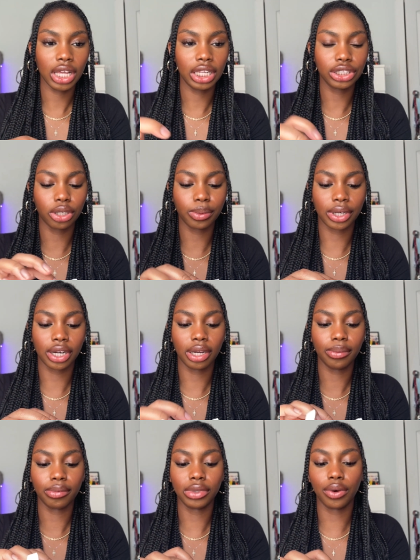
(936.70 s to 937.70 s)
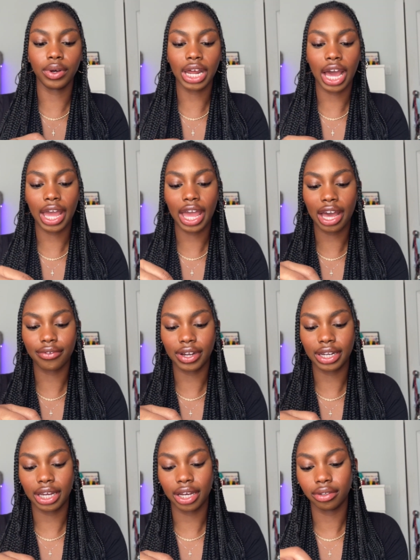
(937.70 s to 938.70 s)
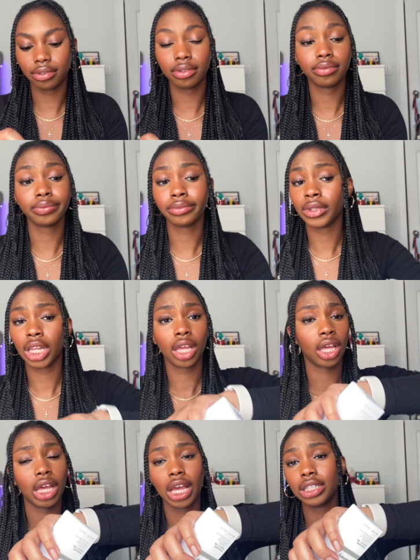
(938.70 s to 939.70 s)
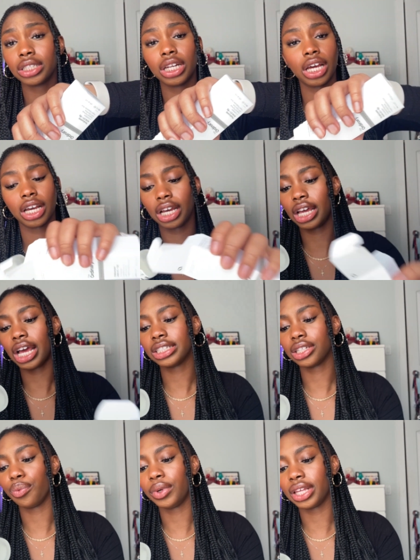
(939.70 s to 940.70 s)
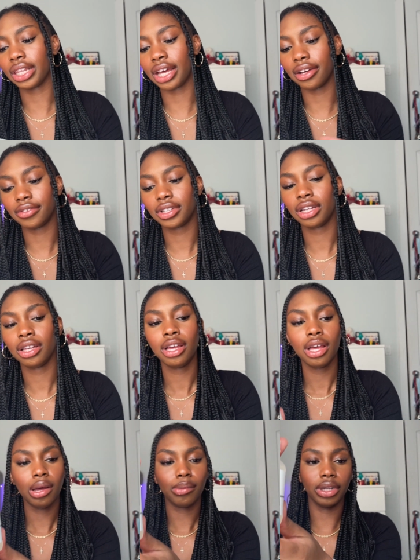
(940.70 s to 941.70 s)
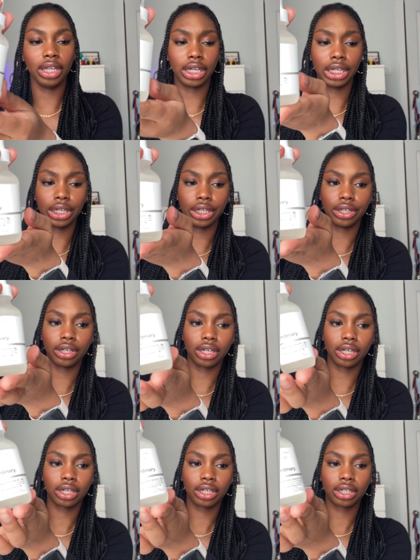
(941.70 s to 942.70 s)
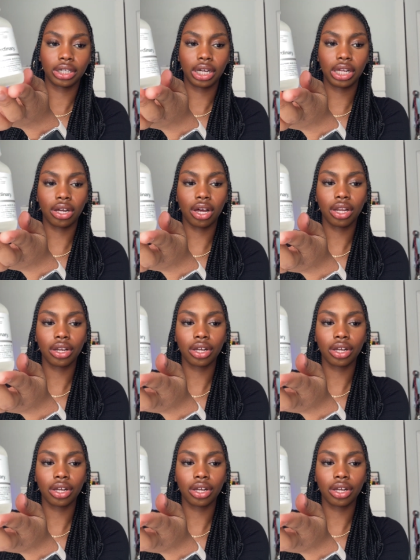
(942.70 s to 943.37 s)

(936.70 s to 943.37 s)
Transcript: let's open her up the one i have right now it's gonna it has a week left but look at her oh in all her